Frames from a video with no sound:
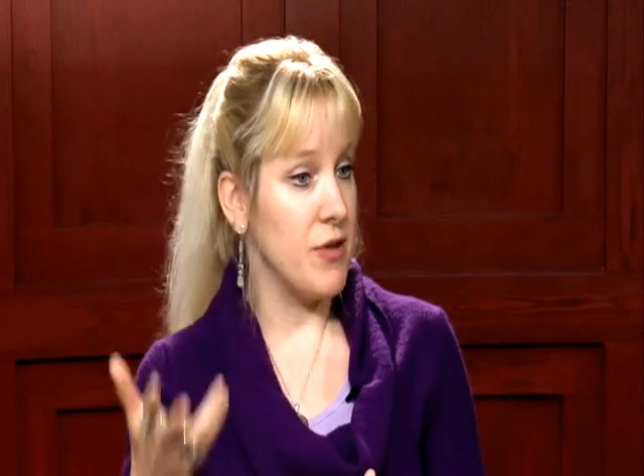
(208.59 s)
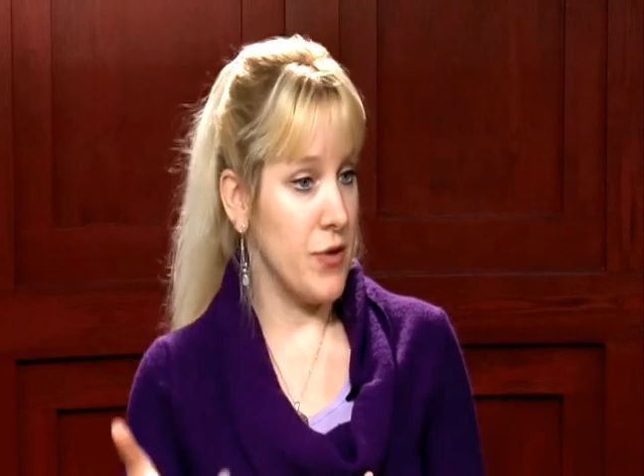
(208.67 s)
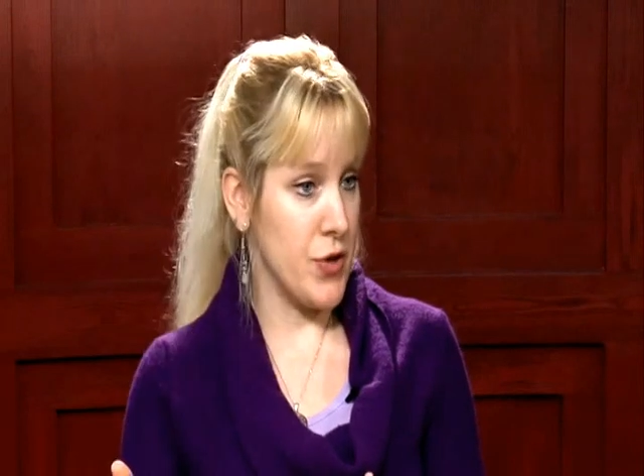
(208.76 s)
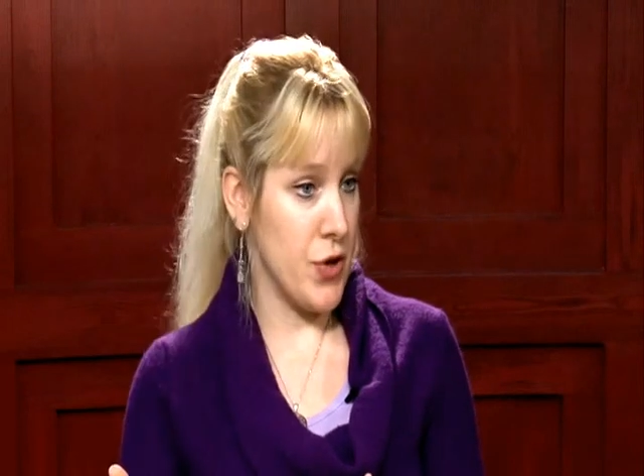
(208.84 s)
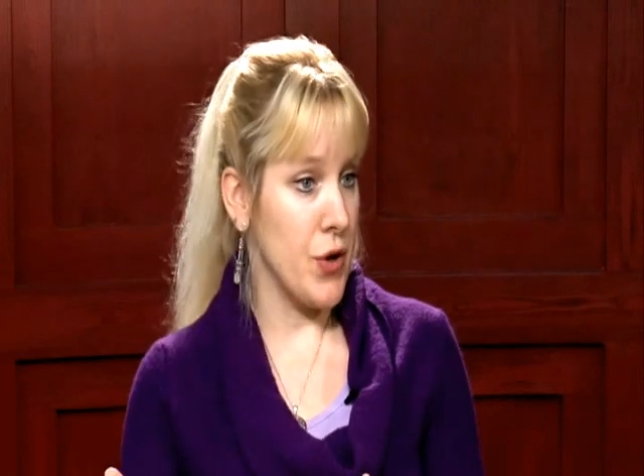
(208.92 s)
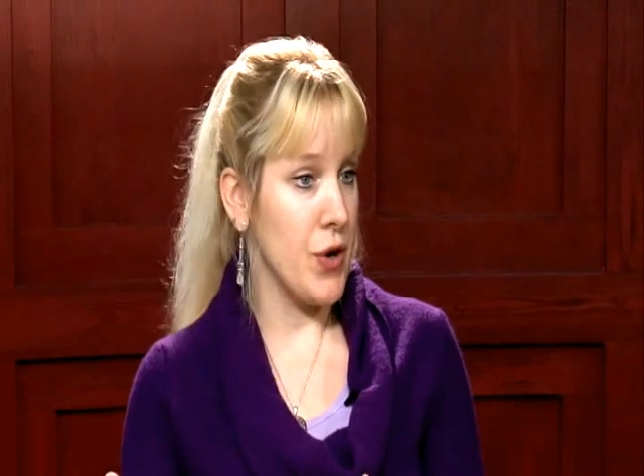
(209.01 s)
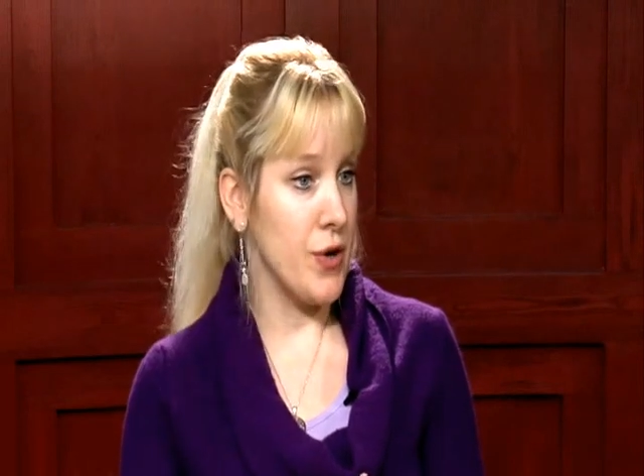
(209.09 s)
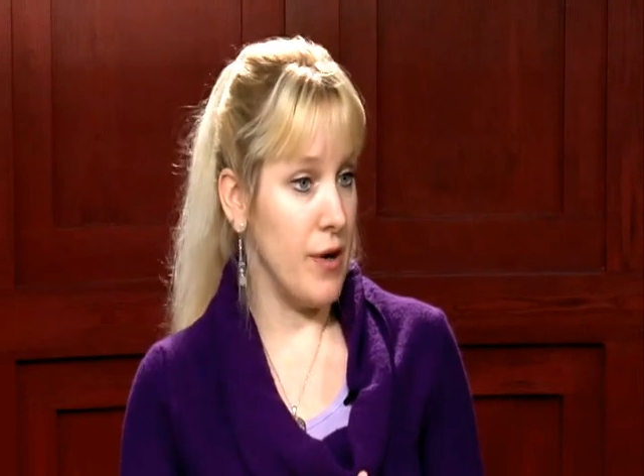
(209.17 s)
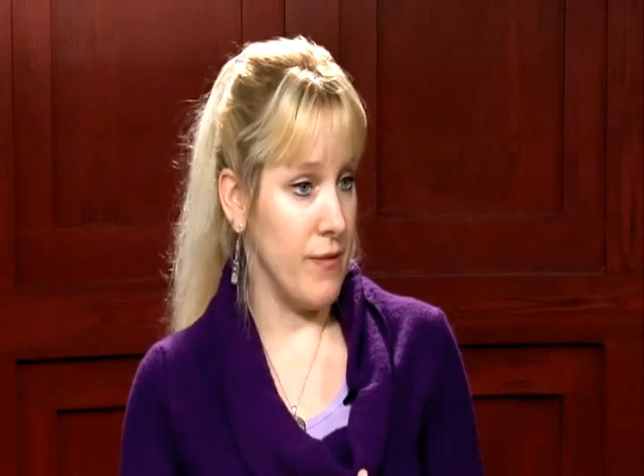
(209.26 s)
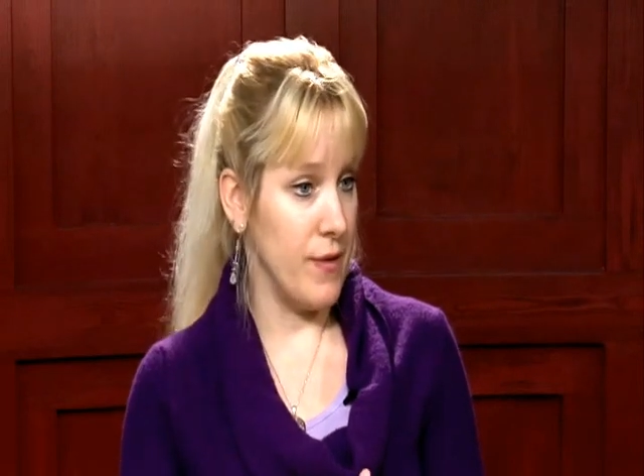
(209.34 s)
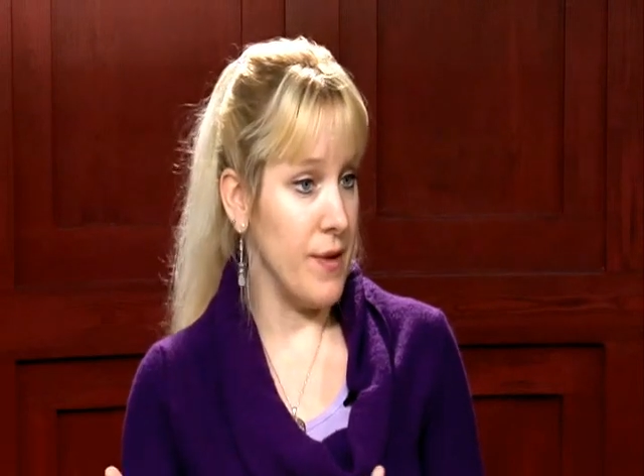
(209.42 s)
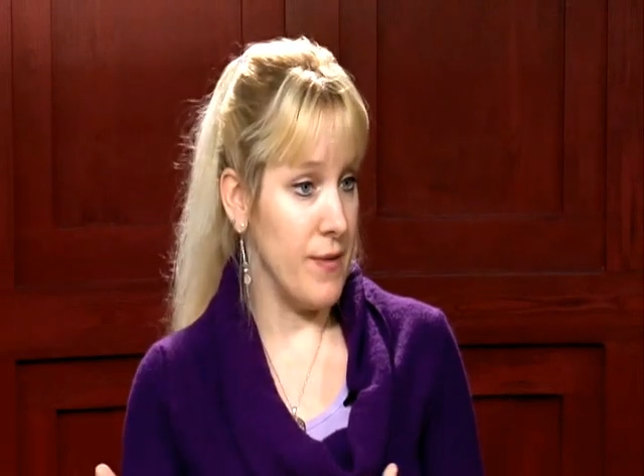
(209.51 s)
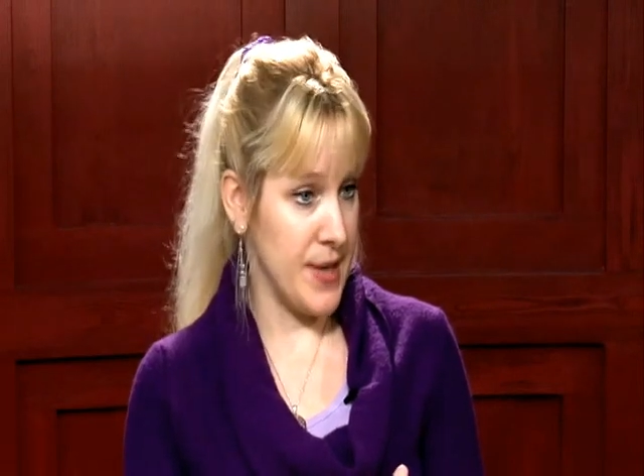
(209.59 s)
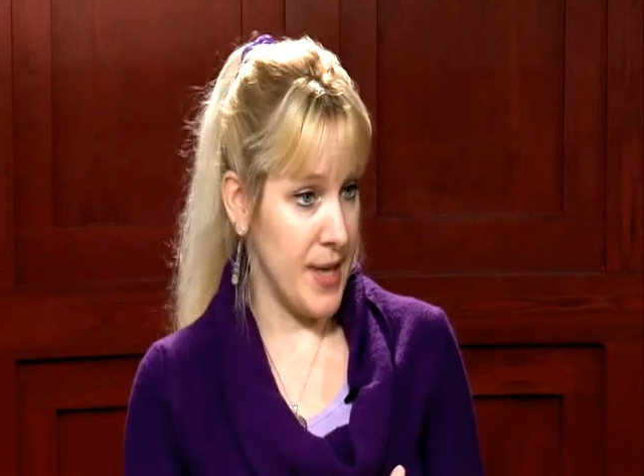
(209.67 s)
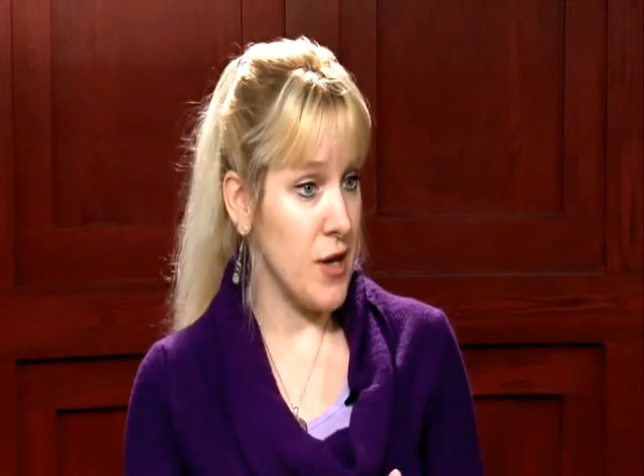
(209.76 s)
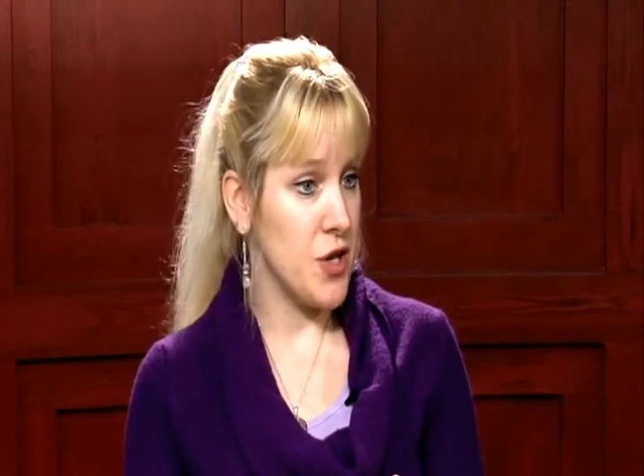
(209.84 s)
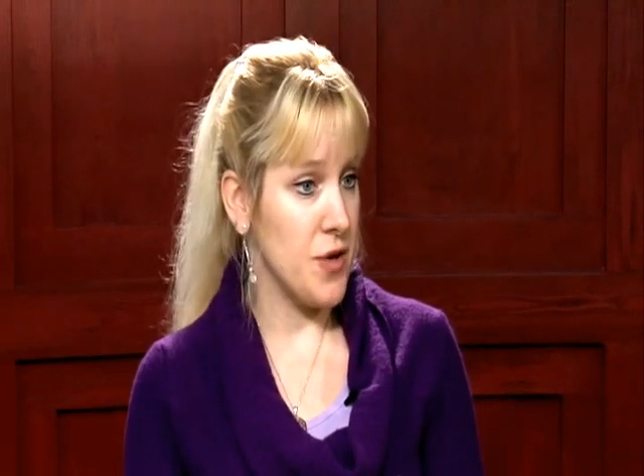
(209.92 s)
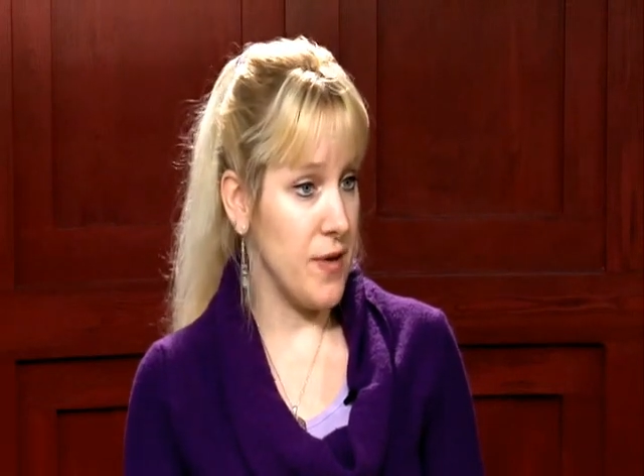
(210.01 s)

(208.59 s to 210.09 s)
turn of the century,